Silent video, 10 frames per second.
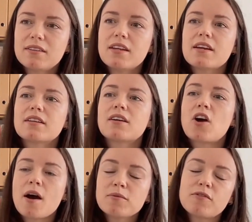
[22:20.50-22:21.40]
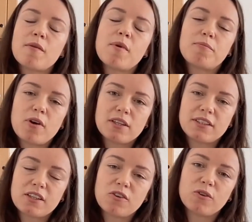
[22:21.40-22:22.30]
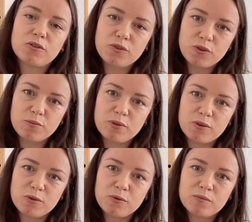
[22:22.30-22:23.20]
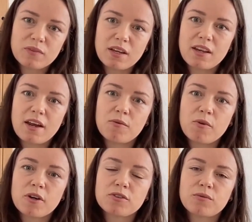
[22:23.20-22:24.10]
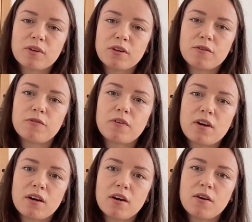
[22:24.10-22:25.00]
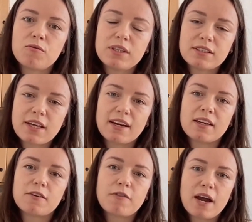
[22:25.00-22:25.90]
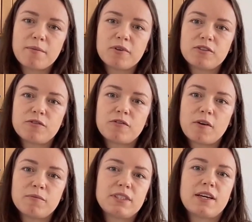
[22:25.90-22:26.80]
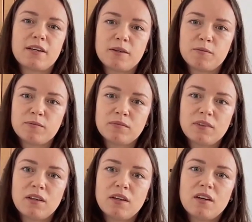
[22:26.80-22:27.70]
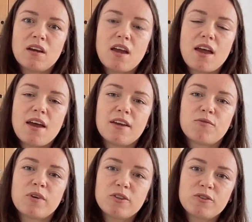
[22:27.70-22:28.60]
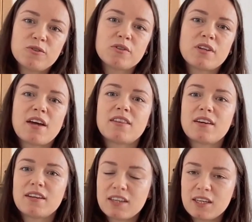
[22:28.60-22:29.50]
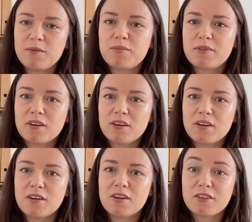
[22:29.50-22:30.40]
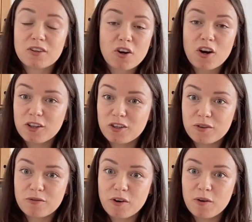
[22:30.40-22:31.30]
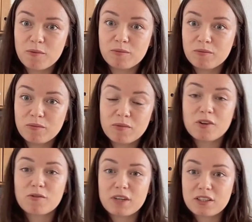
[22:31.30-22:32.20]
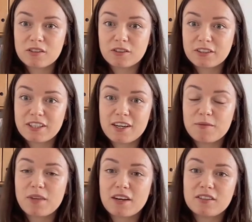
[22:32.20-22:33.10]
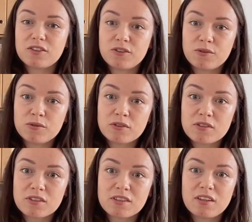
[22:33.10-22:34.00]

It comes from a project called New Blue, and that works with recycling fibers from denim. And when you do that, they keep the color from the original denim that is used.